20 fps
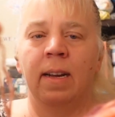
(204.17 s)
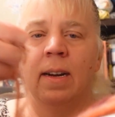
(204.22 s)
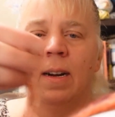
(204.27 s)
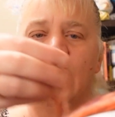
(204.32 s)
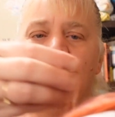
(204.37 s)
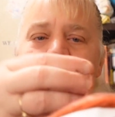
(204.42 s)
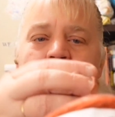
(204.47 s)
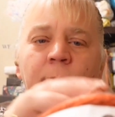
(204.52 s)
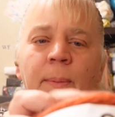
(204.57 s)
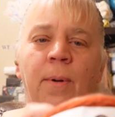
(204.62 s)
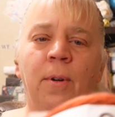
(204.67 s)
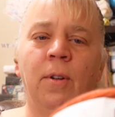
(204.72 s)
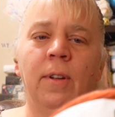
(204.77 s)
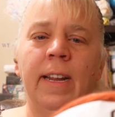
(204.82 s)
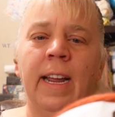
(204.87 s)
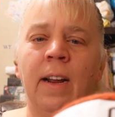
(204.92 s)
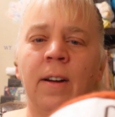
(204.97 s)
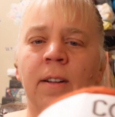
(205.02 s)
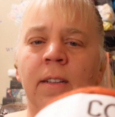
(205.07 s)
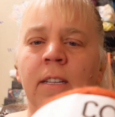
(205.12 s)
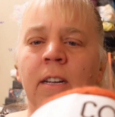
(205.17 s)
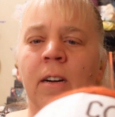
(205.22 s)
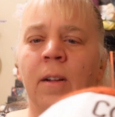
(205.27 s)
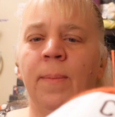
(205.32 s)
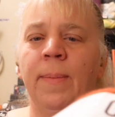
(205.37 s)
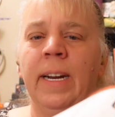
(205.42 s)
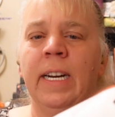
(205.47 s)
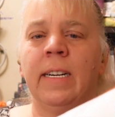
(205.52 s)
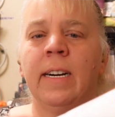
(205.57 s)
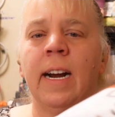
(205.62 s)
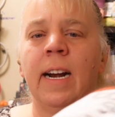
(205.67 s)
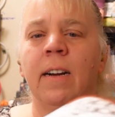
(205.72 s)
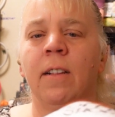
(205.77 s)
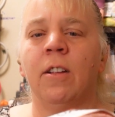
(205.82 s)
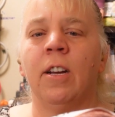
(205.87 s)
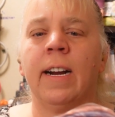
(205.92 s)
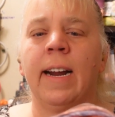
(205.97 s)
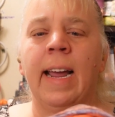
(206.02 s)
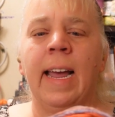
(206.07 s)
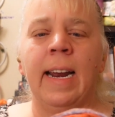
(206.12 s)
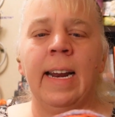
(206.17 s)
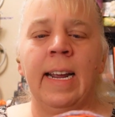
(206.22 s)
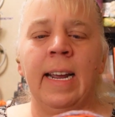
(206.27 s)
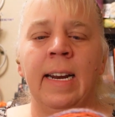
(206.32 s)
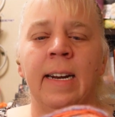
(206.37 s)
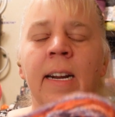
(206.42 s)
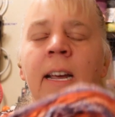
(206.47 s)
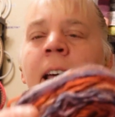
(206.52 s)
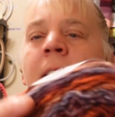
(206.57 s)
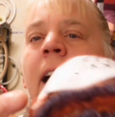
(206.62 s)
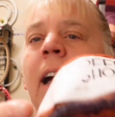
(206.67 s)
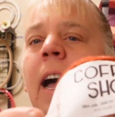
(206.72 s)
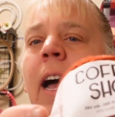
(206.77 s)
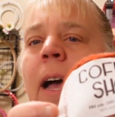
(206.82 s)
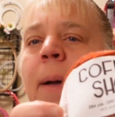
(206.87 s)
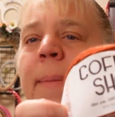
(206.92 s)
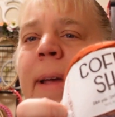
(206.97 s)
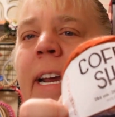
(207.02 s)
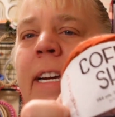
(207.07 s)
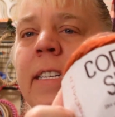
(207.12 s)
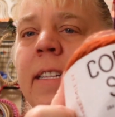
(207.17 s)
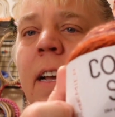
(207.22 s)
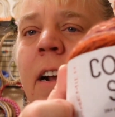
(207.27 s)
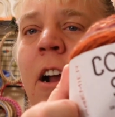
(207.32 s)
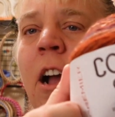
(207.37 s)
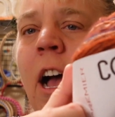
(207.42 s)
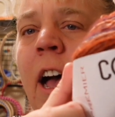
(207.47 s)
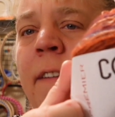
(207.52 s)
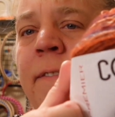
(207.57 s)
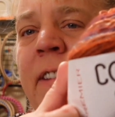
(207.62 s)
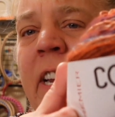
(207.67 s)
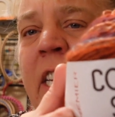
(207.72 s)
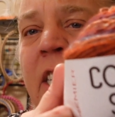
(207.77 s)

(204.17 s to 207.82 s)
kind of pulled out a little bit to kind of look at it. It's the Coffee